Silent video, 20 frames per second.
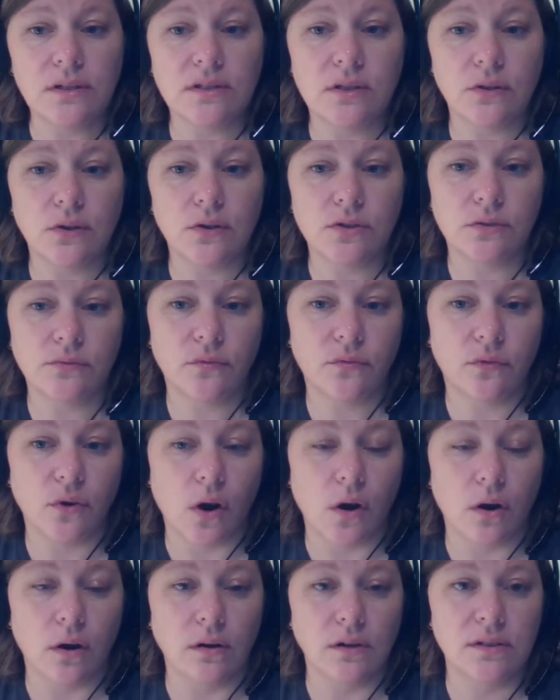So there's
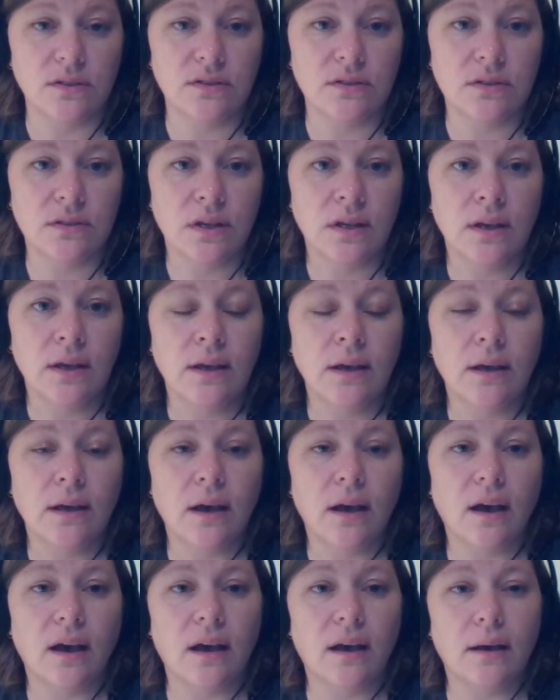frogs,
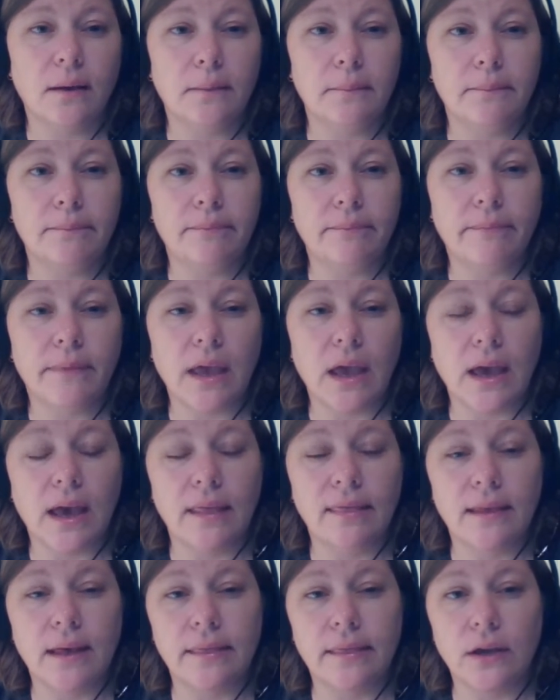
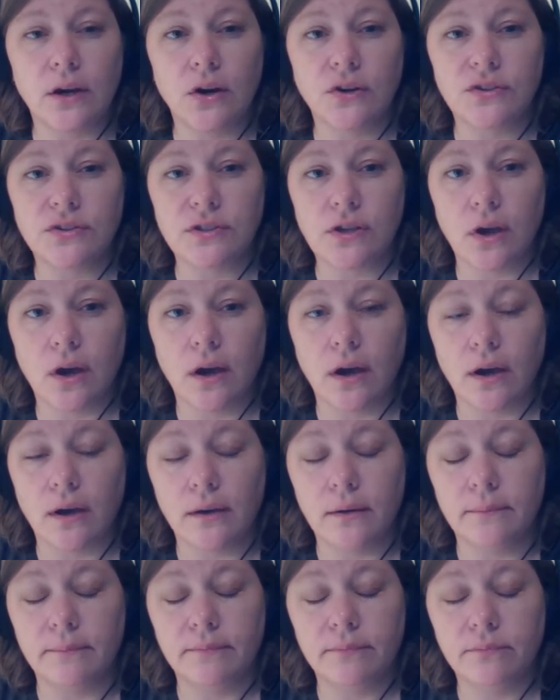and then there's
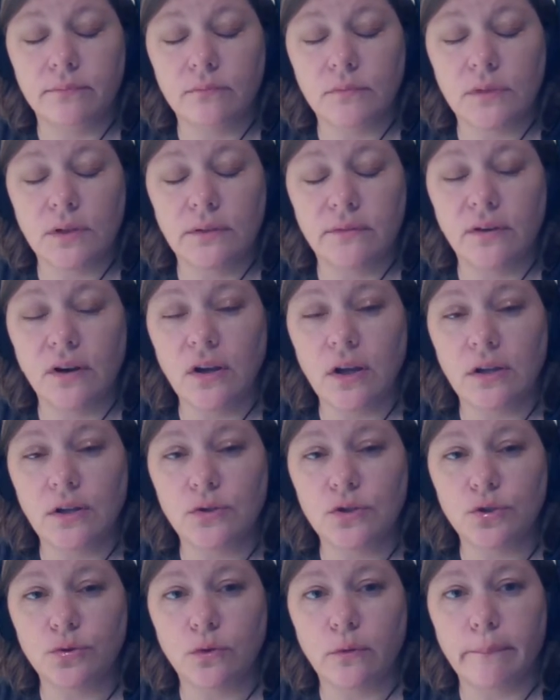a very
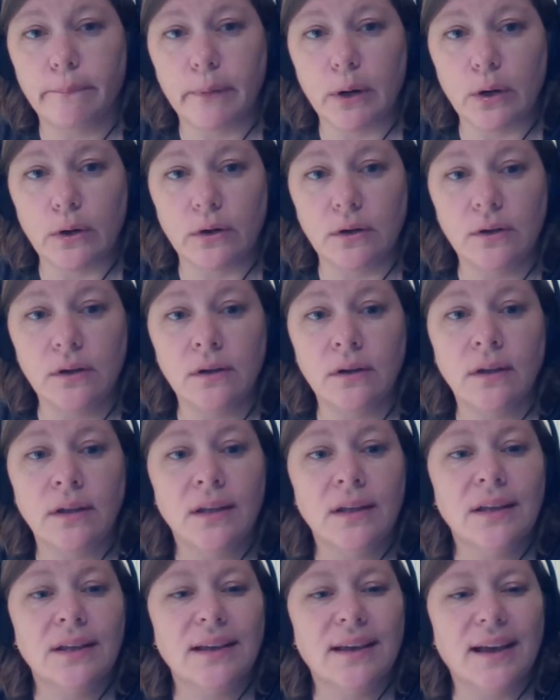unusual bird,
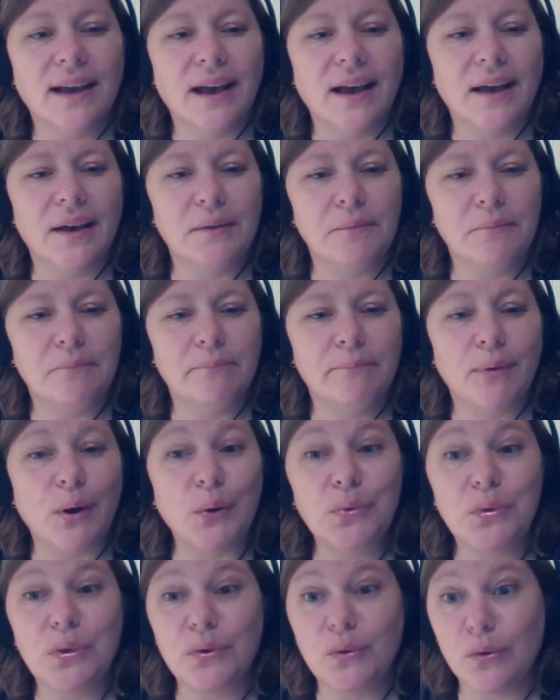
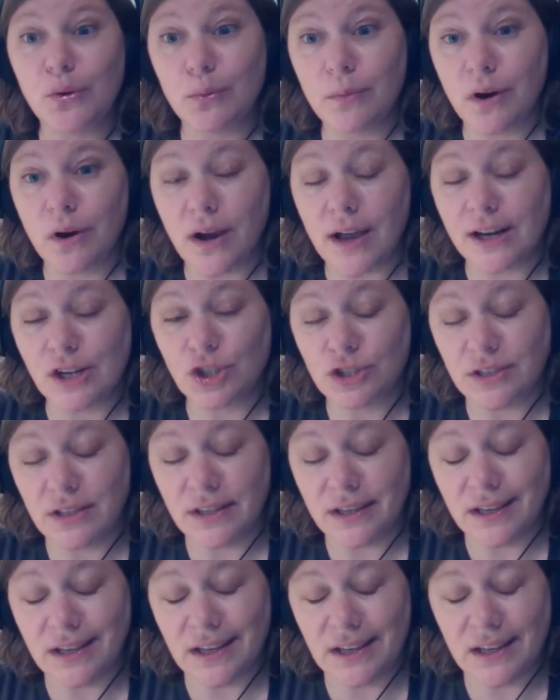both of whom are
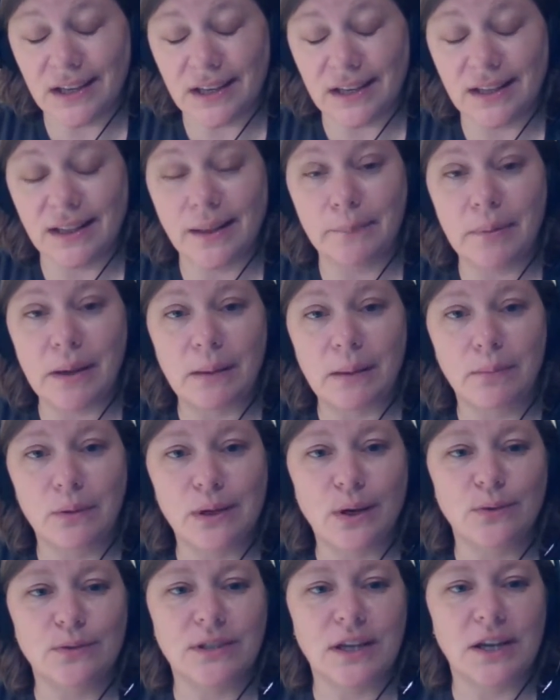actually in the
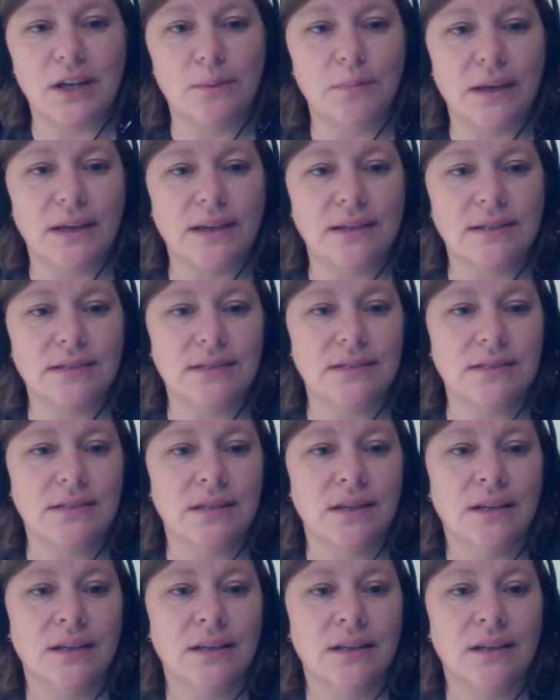PebbleGo database.